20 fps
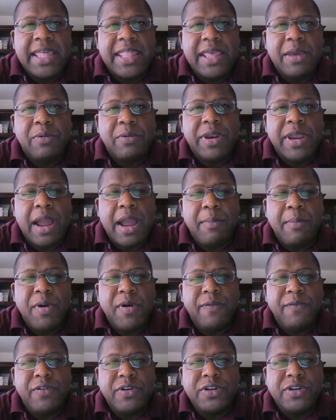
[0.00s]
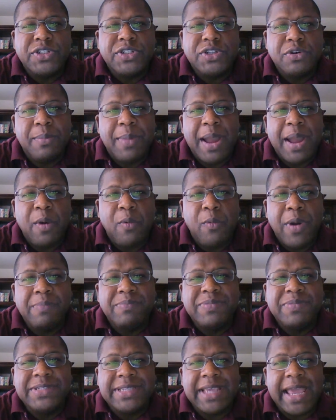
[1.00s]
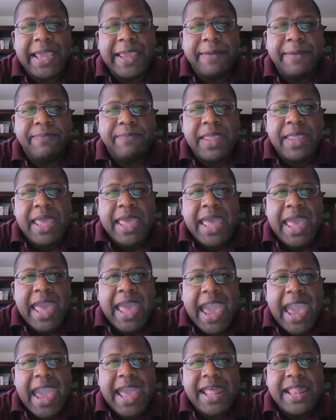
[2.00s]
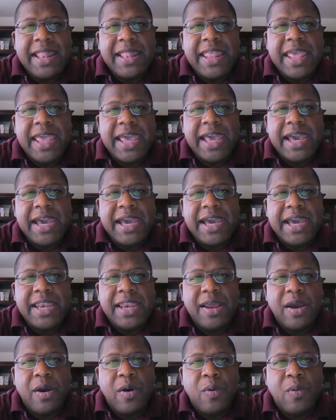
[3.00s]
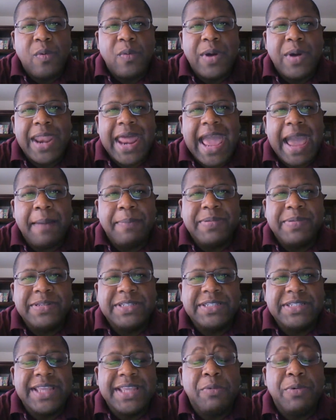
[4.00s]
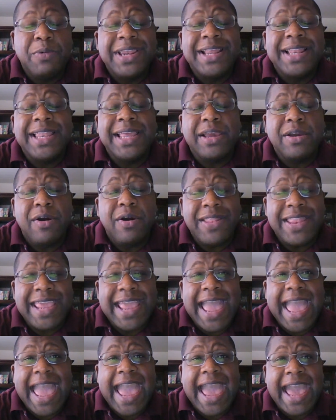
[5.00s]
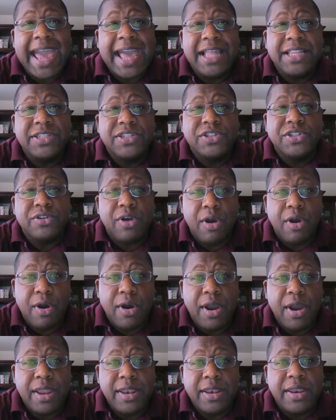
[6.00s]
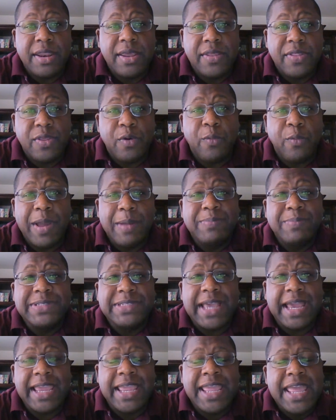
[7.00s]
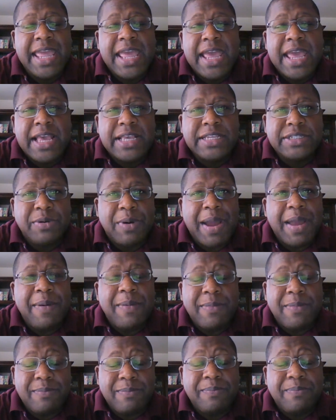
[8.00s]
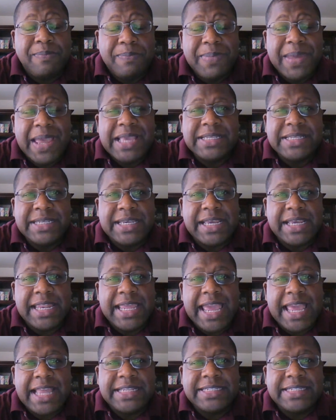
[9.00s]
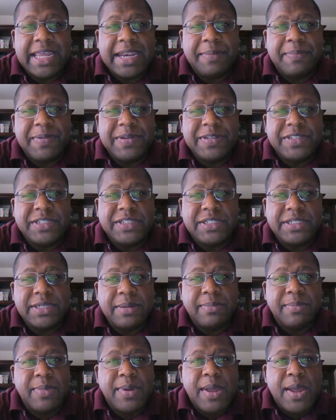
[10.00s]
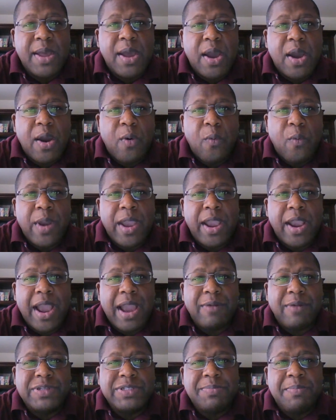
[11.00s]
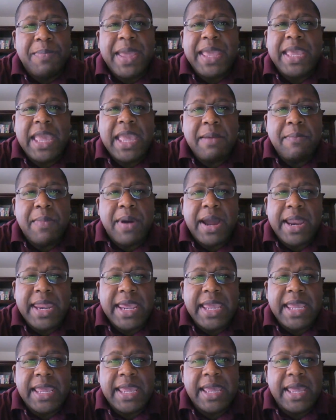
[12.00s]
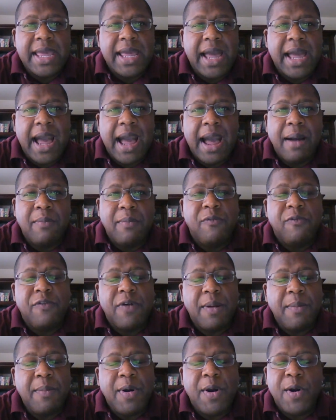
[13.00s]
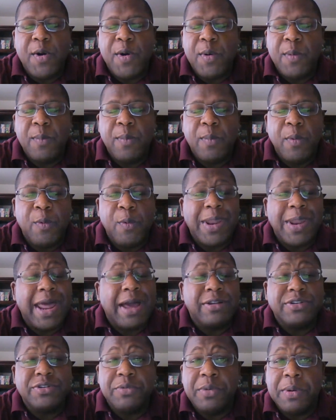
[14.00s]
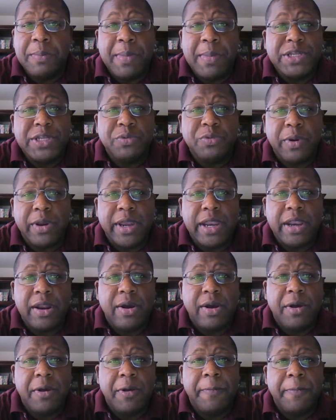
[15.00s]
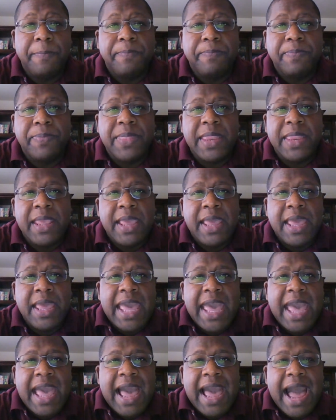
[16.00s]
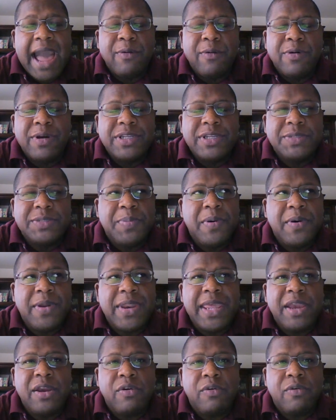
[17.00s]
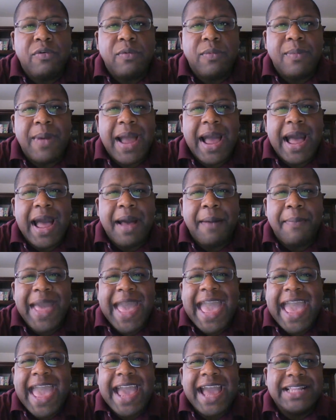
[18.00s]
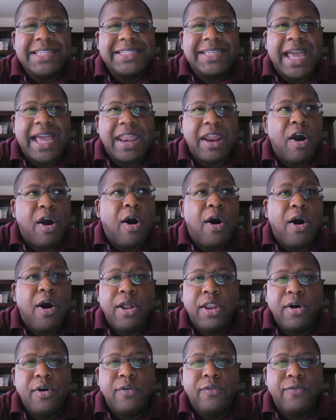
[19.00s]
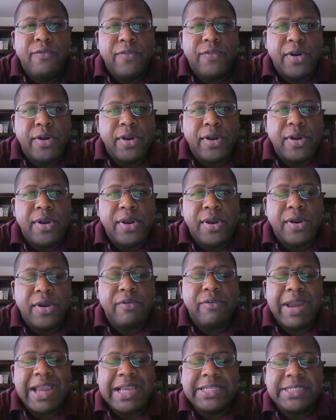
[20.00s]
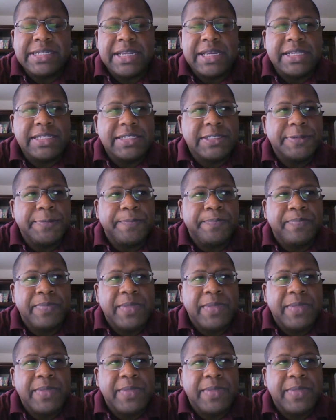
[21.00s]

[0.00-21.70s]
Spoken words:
They would come over to my website, and then what happens is they would click on the ads on the website. So I basically had set up a system where I was making money from home without doing much work at all. I was putting ads kind of all over Craigslist.